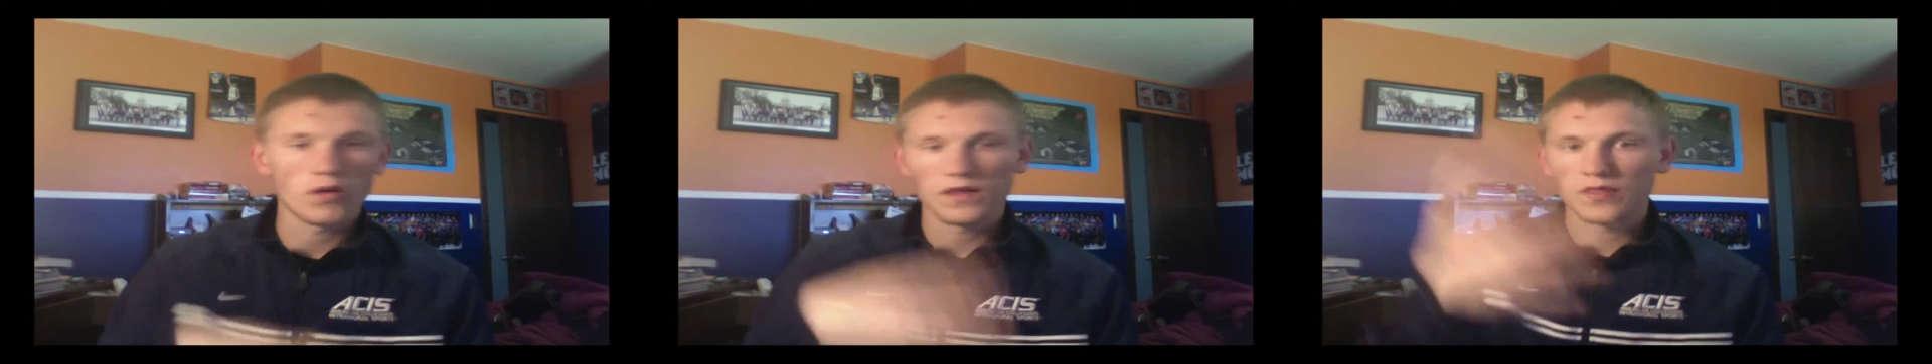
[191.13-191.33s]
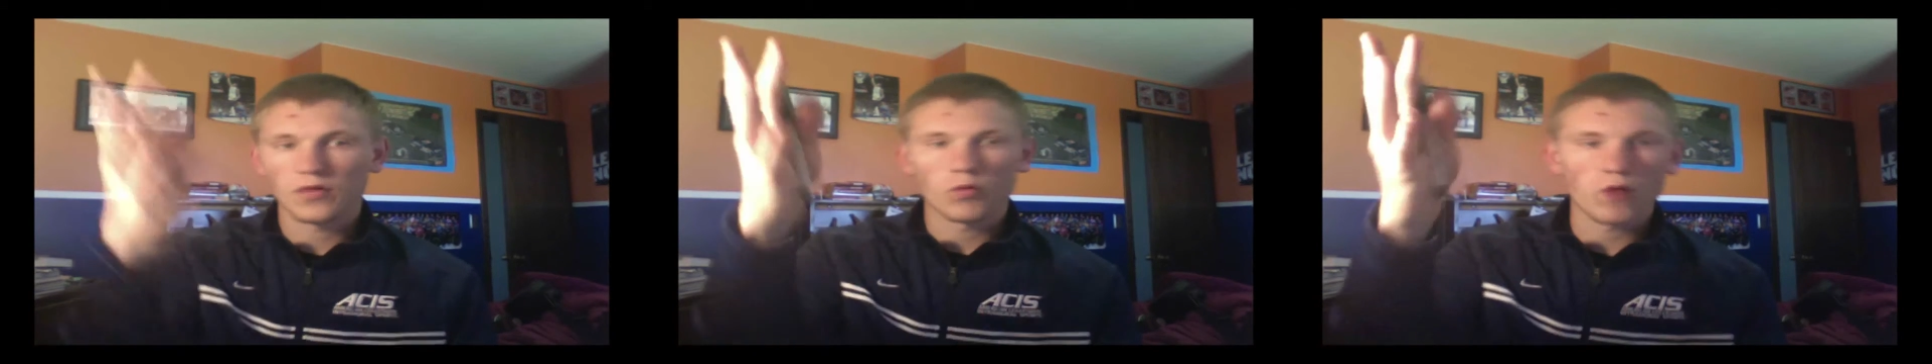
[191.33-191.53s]

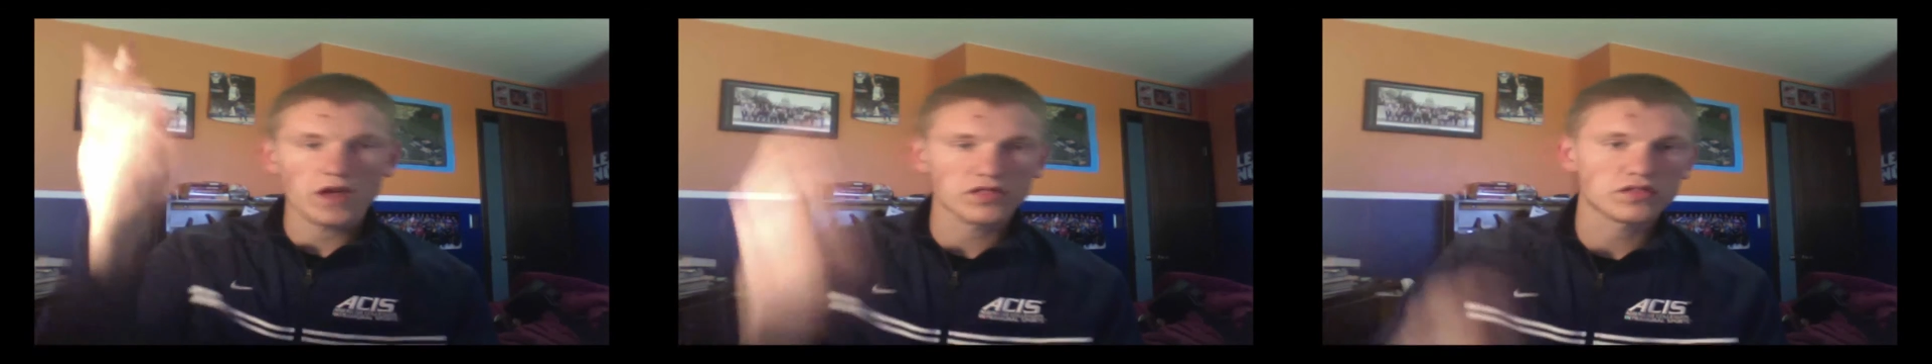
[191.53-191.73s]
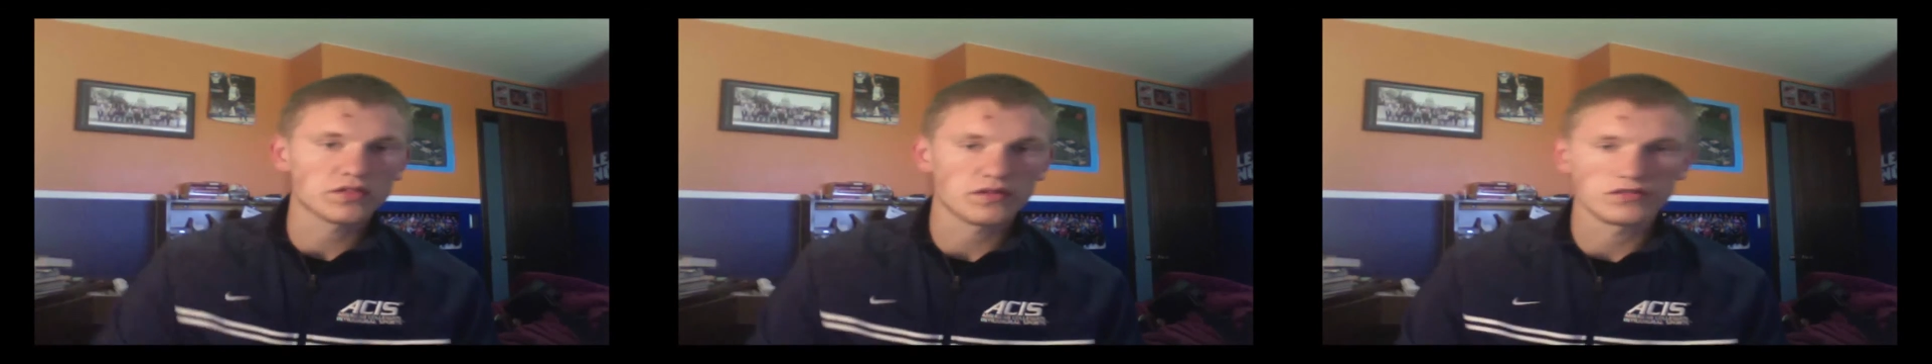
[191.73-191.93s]
in the
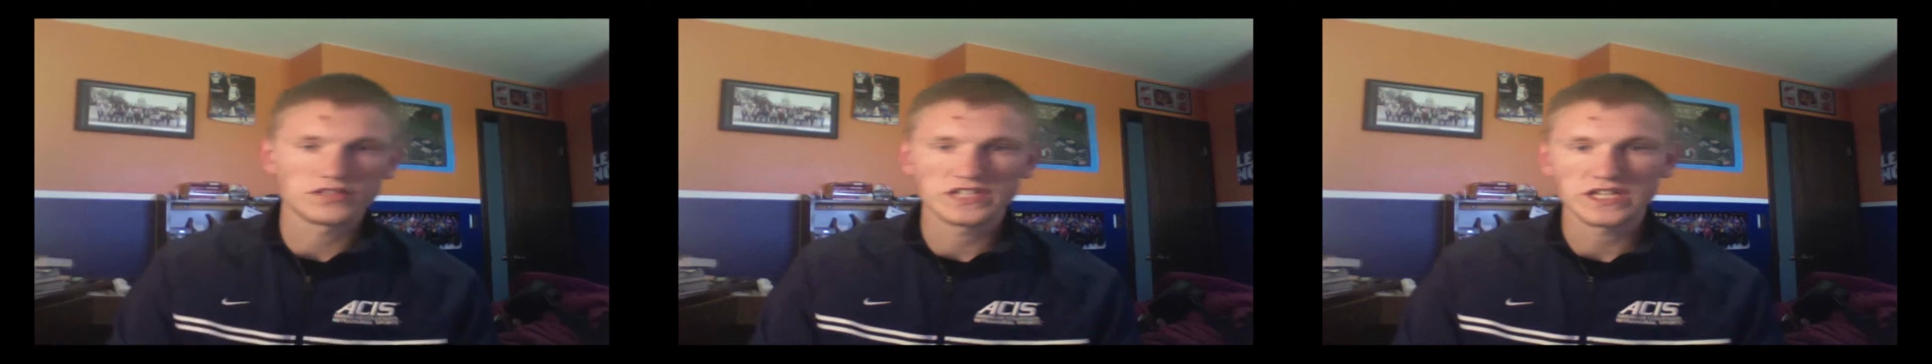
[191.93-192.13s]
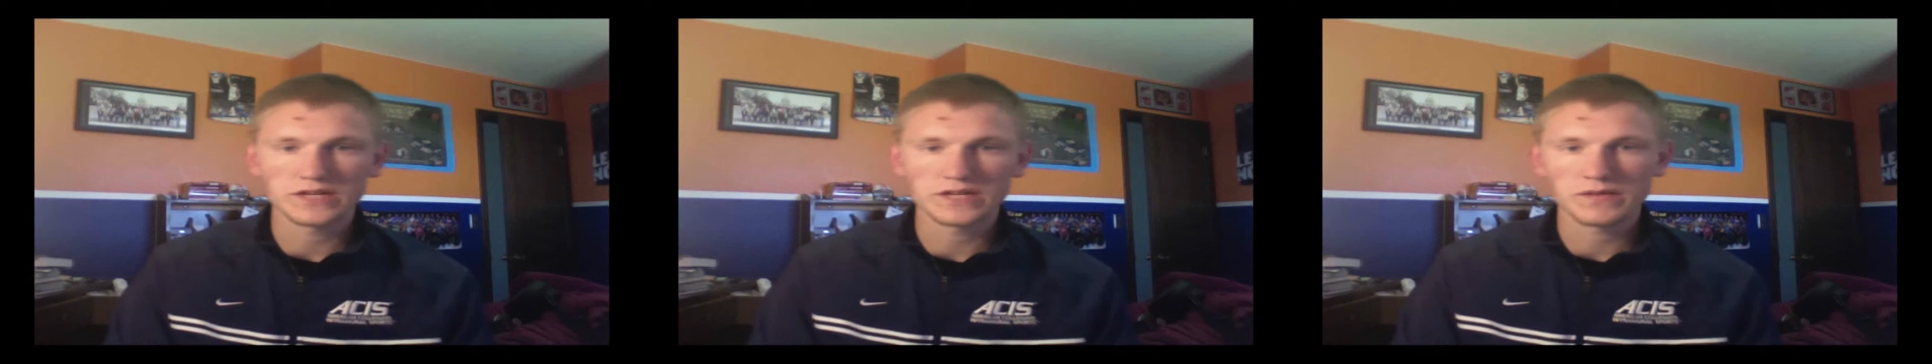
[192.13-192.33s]
rest of their
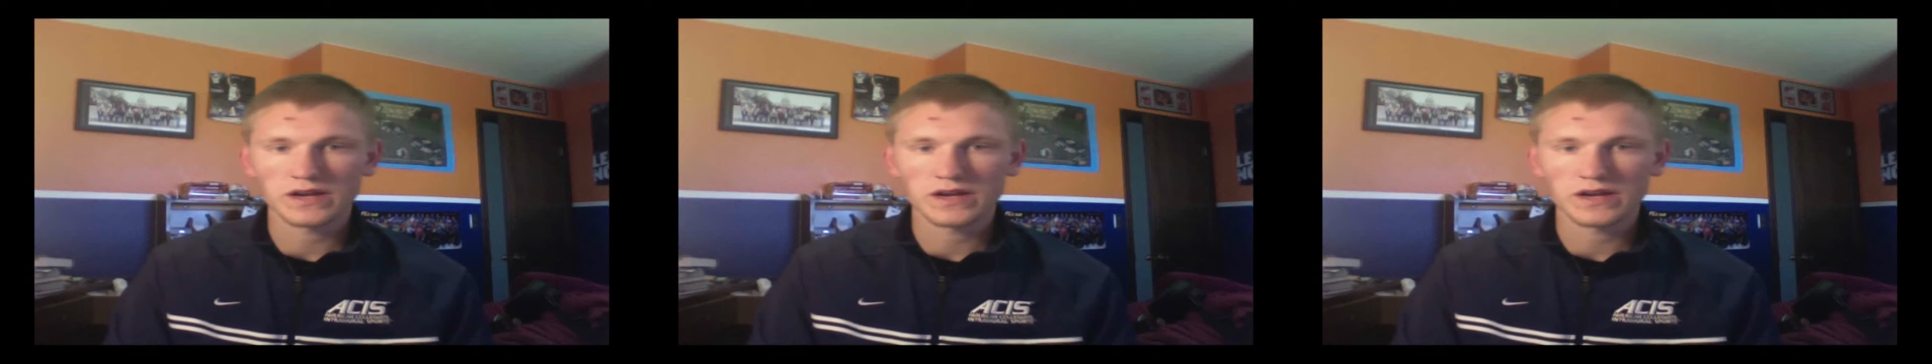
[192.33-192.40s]
team,